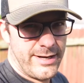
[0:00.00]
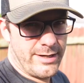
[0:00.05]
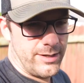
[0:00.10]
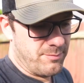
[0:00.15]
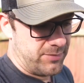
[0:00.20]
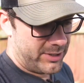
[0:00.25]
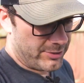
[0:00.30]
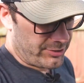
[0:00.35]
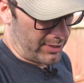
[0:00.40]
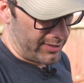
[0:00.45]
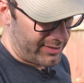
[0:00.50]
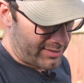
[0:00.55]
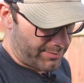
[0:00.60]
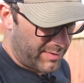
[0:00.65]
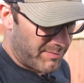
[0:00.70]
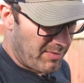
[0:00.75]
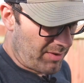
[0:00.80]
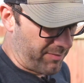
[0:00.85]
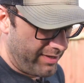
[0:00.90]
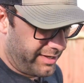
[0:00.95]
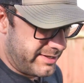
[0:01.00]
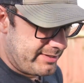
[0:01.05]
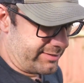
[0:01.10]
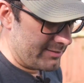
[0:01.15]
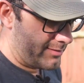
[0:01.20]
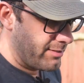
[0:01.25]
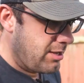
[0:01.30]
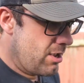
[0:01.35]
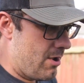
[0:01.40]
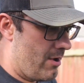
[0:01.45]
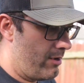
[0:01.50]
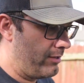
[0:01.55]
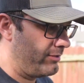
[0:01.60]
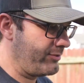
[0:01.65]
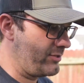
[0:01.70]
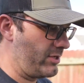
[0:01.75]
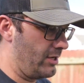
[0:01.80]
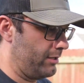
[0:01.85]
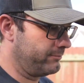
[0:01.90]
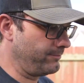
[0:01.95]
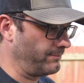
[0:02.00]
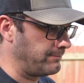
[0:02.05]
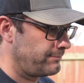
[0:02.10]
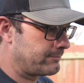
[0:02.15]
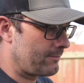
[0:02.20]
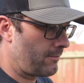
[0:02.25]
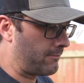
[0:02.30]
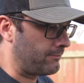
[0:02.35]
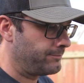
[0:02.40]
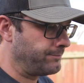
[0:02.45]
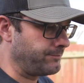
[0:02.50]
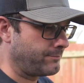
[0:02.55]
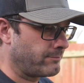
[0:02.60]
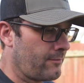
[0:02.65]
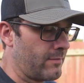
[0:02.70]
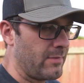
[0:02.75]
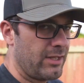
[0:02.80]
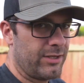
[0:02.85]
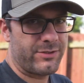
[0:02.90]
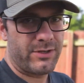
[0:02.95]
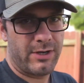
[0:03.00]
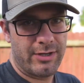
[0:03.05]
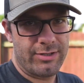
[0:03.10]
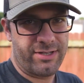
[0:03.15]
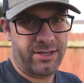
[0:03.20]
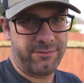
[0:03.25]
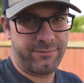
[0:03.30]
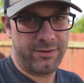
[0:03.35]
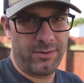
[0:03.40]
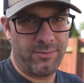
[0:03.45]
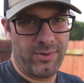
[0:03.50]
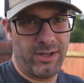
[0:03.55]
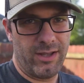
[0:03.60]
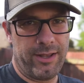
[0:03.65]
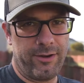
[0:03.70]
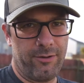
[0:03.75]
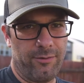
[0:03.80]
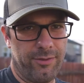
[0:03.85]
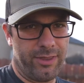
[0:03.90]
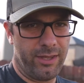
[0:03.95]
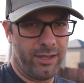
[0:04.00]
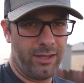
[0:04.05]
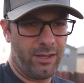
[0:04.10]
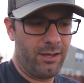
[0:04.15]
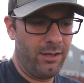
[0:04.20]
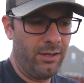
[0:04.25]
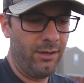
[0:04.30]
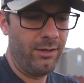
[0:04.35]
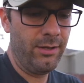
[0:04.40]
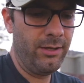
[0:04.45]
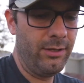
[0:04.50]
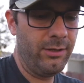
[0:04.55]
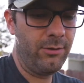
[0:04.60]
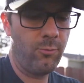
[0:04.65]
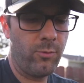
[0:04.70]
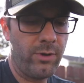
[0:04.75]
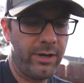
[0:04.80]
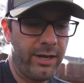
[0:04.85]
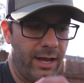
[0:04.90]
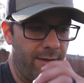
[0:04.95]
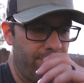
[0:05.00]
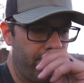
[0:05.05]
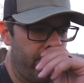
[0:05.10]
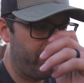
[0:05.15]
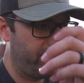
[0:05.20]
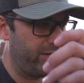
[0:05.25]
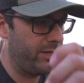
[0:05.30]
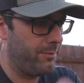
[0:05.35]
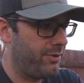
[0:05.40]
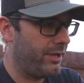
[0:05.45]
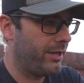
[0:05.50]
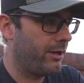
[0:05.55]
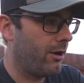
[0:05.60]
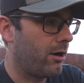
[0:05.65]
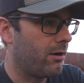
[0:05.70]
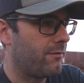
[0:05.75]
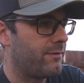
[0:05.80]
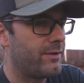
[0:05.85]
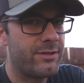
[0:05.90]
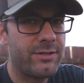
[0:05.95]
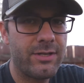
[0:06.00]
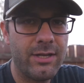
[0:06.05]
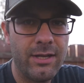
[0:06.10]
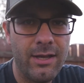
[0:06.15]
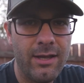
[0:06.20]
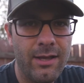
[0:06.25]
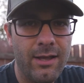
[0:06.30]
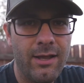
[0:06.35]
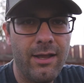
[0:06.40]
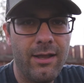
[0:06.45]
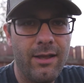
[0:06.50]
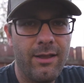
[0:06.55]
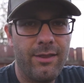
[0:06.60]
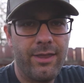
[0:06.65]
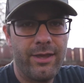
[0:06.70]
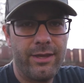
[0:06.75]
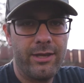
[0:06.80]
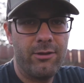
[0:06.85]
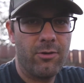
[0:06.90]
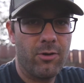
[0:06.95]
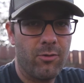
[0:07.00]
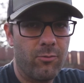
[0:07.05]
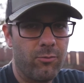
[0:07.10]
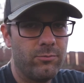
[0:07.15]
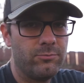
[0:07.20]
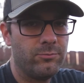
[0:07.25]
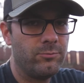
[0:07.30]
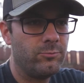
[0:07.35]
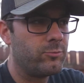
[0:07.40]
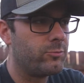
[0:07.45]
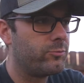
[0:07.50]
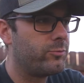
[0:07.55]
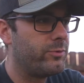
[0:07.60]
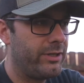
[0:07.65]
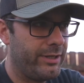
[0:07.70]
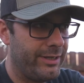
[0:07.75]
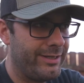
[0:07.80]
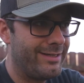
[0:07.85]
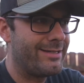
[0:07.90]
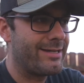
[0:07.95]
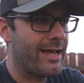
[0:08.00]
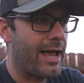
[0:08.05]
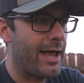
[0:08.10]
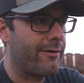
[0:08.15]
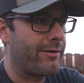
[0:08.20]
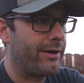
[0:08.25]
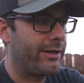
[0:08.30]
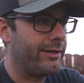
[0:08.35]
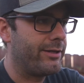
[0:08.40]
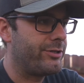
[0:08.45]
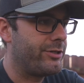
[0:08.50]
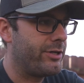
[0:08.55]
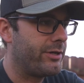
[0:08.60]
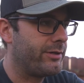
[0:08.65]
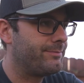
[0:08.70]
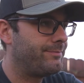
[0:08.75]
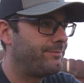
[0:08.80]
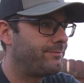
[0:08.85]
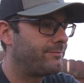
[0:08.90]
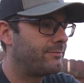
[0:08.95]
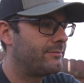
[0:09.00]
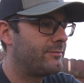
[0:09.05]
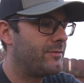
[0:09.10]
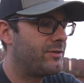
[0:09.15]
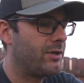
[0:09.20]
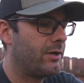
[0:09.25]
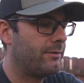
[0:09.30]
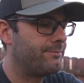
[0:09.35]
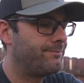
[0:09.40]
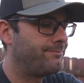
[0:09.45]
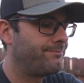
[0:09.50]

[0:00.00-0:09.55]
to munch on some of my beans. So sorry, Stephanie, but I don't think we're gonna have the green bean harvest that you are really desiring this year. So